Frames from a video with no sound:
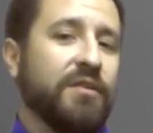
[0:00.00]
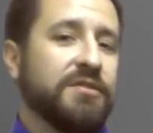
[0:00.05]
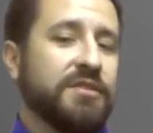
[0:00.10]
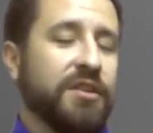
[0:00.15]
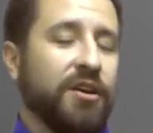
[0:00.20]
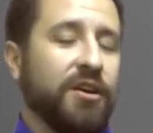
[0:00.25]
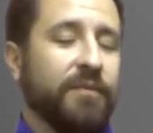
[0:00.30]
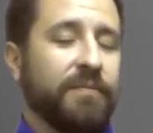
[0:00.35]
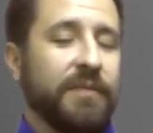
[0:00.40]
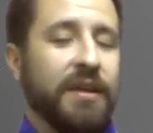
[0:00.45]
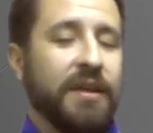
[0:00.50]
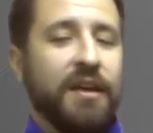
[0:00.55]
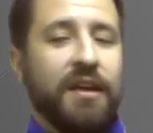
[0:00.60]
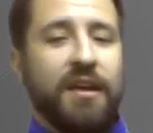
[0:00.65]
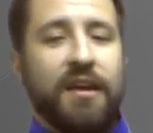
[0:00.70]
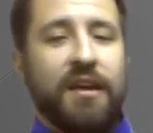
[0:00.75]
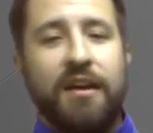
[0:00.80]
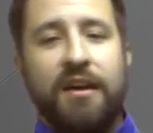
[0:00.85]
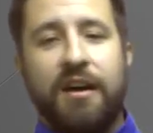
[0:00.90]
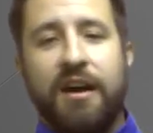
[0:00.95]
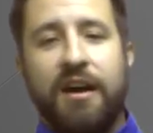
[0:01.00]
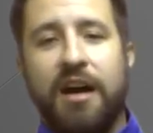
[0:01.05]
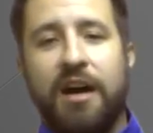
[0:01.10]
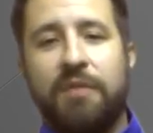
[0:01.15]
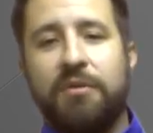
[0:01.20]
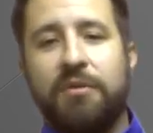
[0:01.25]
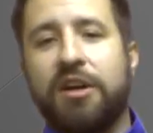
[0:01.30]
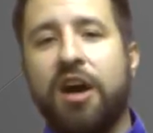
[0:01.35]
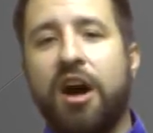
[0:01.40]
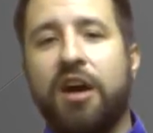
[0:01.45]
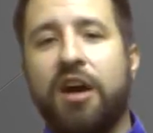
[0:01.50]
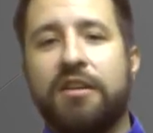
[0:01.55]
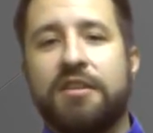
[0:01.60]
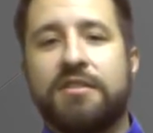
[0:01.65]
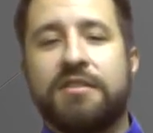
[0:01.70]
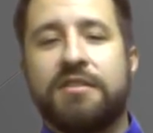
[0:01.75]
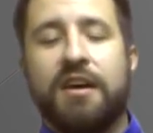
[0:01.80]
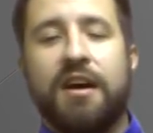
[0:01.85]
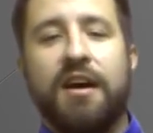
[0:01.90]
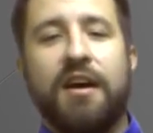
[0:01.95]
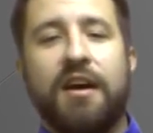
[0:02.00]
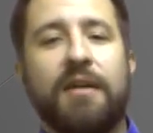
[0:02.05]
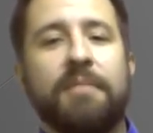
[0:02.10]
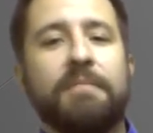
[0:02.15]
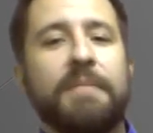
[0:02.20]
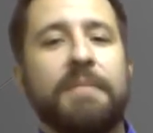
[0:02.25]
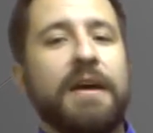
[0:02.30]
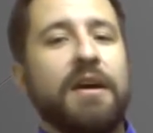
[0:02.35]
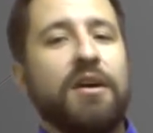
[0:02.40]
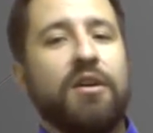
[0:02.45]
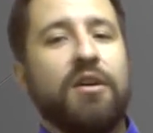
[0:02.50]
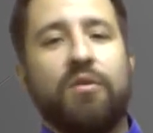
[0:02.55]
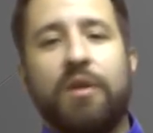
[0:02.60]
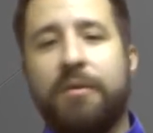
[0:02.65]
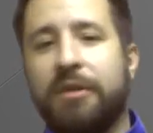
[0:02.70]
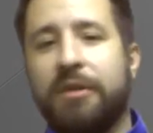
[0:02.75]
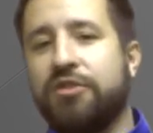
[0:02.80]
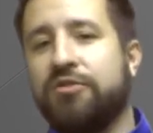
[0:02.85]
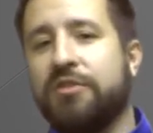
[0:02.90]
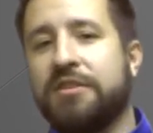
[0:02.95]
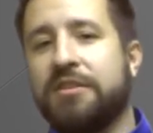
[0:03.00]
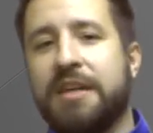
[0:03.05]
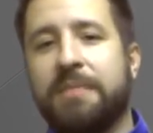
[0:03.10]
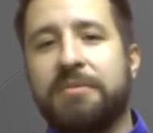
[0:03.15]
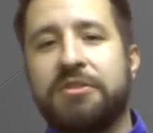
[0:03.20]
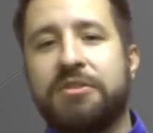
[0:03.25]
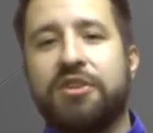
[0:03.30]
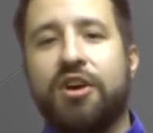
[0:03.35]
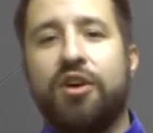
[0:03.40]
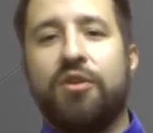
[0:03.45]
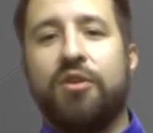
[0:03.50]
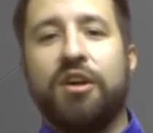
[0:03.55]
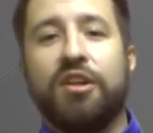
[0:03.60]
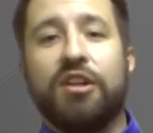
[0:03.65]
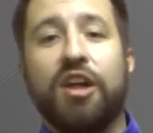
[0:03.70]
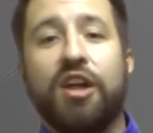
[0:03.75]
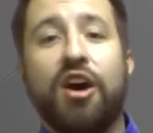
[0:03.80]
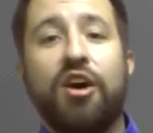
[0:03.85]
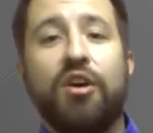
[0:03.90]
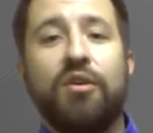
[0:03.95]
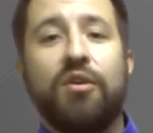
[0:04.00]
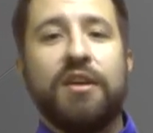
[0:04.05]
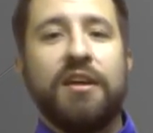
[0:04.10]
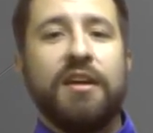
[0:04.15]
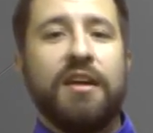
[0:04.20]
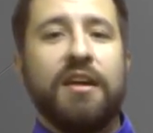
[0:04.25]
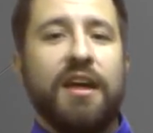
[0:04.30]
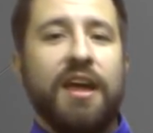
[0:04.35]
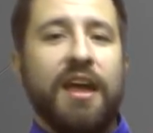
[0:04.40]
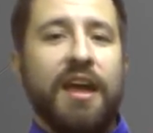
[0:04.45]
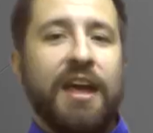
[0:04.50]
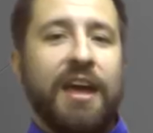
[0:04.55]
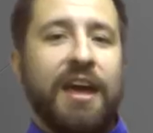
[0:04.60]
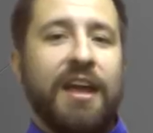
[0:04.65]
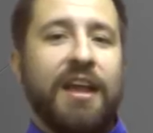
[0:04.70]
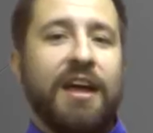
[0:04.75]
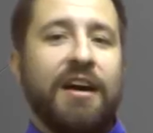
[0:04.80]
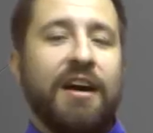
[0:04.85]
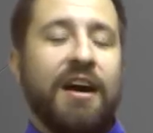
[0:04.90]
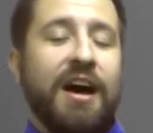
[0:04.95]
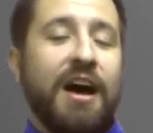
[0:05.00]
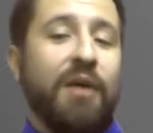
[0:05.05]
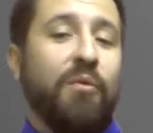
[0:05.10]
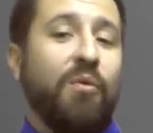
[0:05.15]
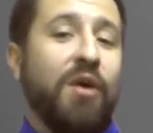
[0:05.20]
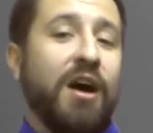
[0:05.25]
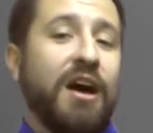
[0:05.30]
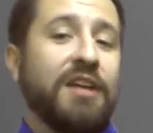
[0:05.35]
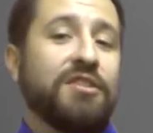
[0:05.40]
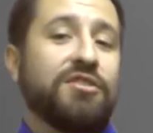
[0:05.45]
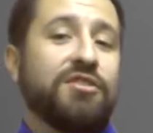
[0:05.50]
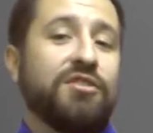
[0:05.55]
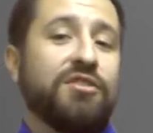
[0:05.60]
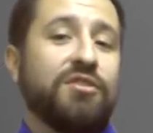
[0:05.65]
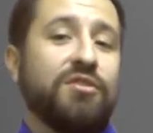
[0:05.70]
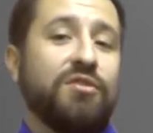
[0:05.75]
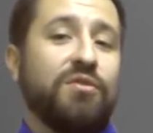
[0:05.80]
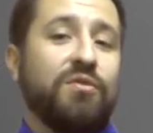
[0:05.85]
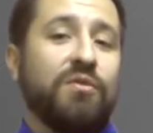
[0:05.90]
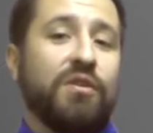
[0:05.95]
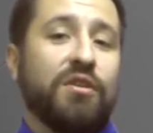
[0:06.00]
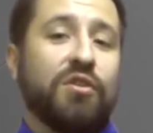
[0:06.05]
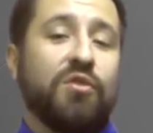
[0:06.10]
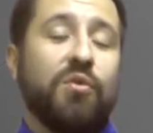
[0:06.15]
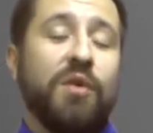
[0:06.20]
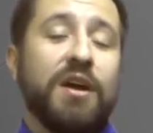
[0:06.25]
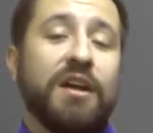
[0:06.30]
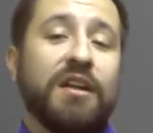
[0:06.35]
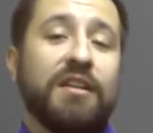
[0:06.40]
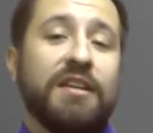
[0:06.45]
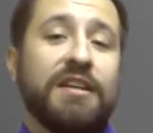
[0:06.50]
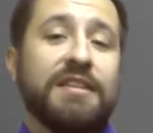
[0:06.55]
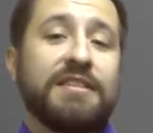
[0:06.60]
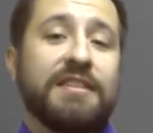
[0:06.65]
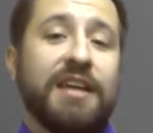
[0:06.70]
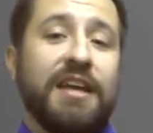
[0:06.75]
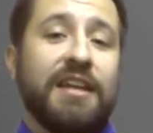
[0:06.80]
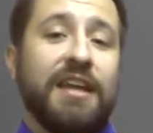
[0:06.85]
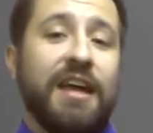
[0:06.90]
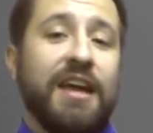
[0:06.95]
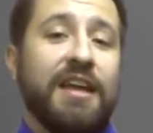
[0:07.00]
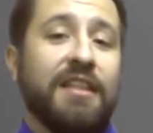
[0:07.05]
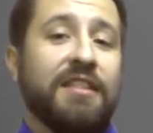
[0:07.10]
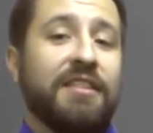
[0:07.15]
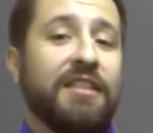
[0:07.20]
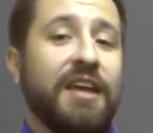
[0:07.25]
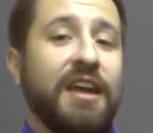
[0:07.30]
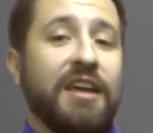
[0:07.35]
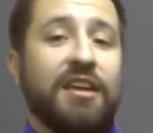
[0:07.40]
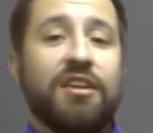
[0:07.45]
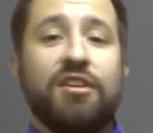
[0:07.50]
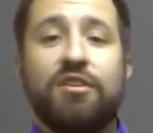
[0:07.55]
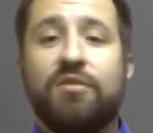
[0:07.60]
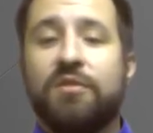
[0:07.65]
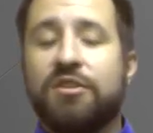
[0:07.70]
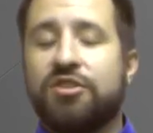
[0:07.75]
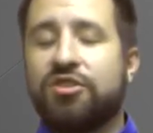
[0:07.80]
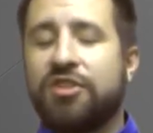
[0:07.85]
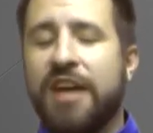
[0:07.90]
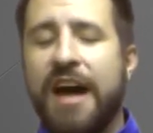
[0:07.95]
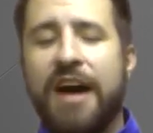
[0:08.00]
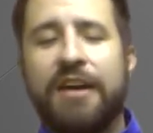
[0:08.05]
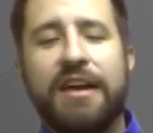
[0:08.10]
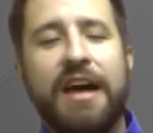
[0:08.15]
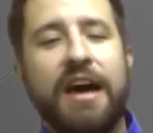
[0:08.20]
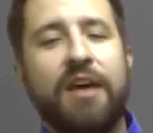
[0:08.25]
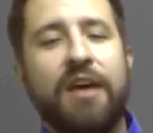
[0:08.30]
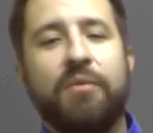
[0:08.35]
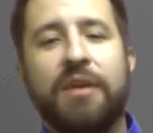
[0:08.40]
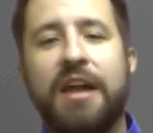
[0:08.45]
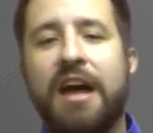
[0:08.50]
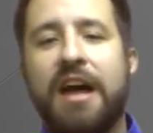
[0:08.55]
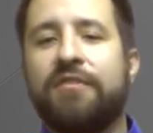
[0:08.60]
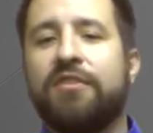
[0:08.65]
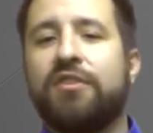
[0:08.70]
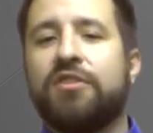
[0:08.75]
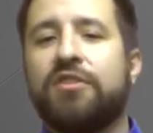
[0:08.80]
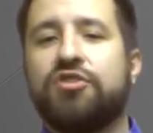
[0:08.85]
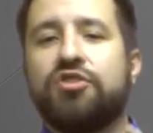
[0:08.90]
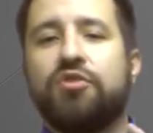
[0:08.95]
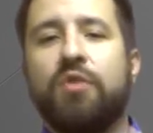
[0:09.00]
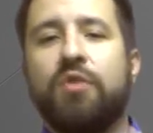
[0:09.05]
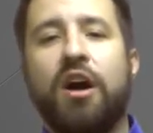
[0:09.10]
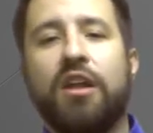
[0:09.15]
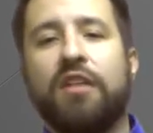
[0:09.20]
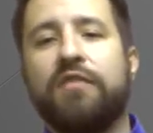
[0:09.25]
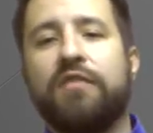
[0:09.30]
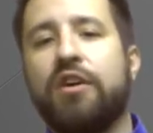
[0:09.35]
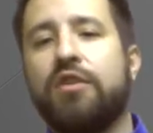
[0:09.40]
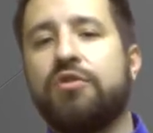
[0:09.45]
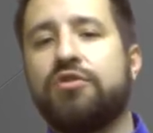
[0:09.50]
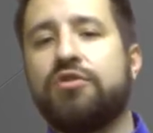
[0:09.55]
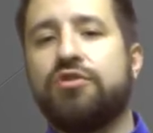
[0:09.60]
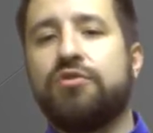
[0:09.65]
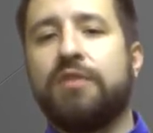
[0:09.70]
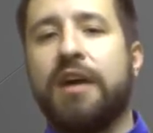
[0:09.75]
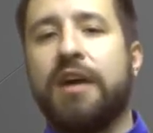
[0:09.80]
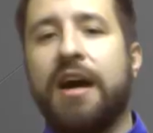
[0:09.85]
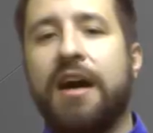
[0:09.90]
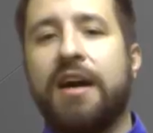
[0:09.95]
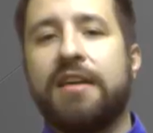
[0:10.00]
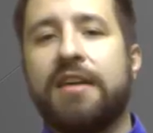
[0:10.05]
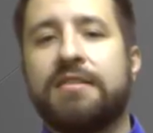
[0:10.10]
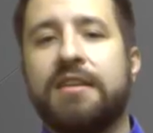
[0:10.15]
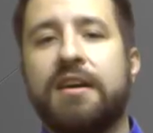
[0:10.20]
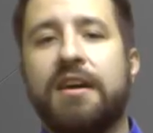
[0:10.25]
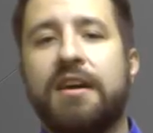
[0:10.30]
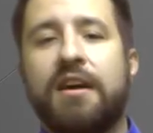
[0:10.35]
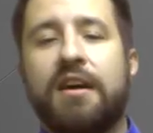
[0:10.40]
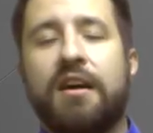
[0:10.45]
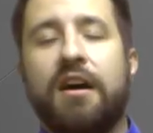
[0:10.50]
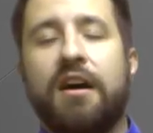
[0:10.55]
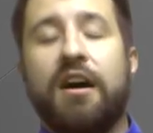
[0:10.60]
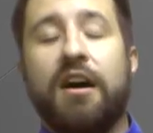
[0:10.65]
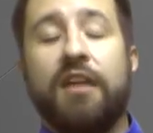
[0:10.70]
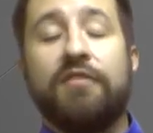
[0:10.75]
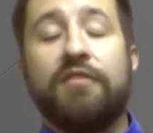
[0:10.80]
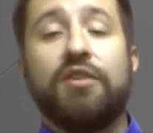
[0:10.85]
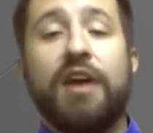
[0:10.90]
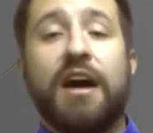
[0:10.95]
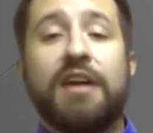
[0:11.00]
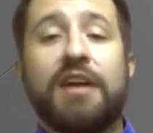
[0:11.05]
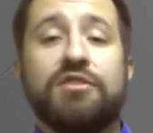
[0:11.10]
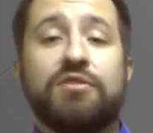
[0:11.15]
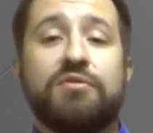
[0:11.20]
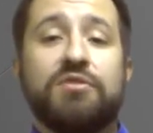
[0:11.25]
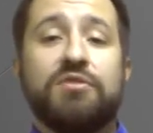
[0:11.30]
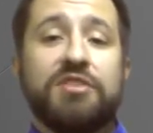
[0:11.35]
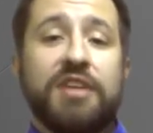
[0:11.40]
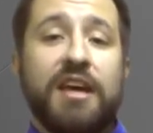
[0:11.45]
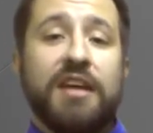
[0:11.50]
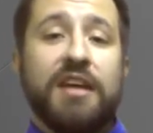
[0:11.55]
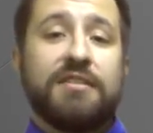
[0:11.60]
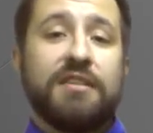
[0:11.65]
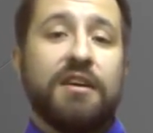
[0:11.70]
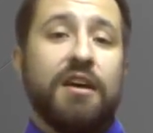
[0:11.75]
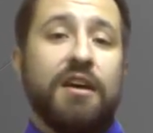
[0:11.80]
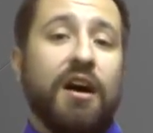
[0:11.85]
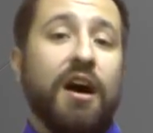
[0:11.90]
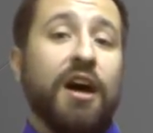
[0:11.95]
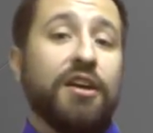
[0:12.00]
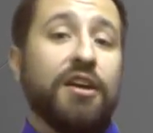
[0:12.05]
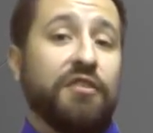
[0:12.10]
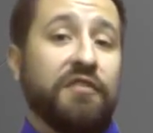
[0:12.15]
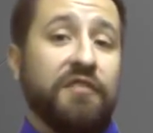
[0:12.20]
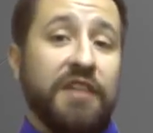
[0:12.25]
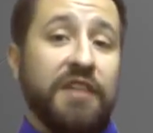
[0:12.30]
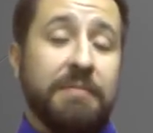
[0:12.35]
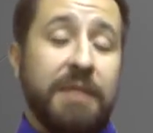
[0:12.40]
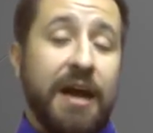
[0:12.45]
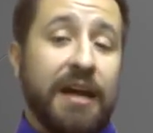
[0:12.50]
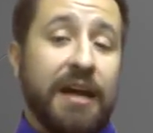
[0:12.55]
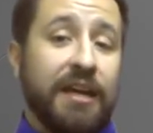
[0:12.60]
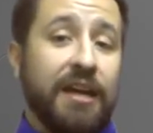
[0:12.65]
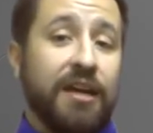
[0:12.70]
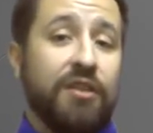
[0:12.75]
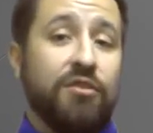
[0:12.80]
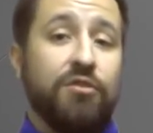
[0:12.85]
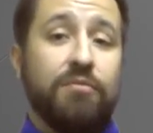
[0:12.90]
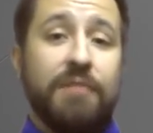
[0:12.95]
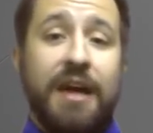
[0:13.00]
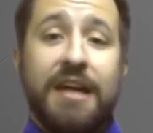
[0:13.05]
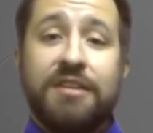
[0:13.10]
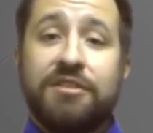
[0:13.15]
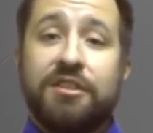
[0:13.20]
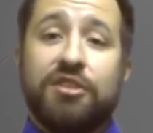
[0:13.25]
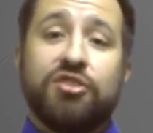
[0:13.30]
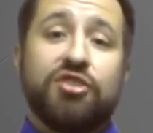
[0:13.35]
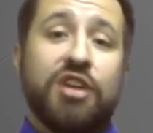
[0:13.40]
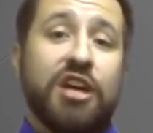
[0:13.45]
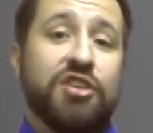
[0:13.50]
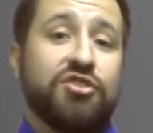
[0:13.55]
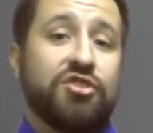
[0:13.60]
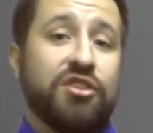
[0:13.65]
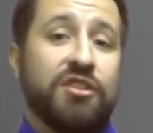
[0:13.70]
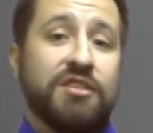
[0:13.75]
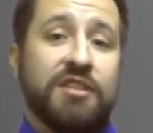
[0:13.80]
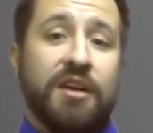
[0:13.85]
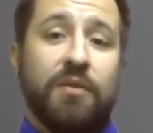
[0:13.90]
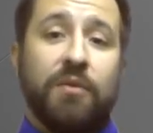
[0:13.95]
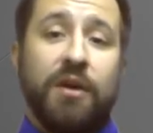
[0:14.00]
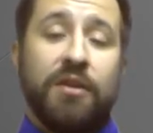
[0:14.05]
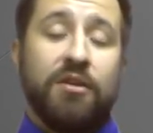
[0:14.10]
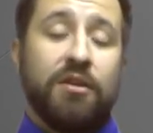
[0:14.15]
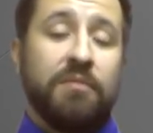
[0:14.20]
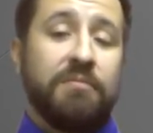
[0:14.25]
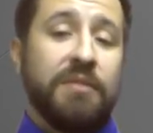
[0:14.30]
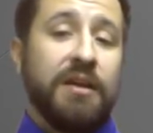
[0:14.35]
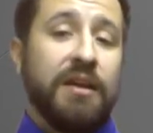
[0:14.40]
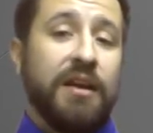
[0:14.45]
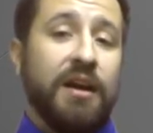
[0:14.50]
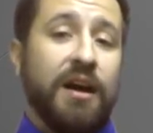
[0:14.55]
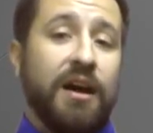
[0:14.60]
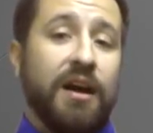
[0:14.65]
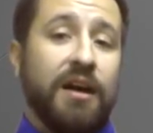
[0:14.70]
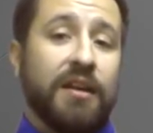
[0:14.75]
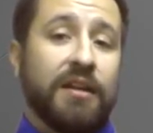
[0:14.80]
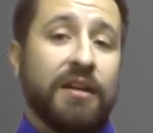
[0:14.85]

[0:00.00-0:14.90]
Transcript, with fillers: So, uh, regardless, um, I'm going to do this episode alone, and I want to quickly send a thank you, a shout out, whatever, to all of those who guys uh, of you guys who sent uh, your feedback in, who made suggestions, whether it be on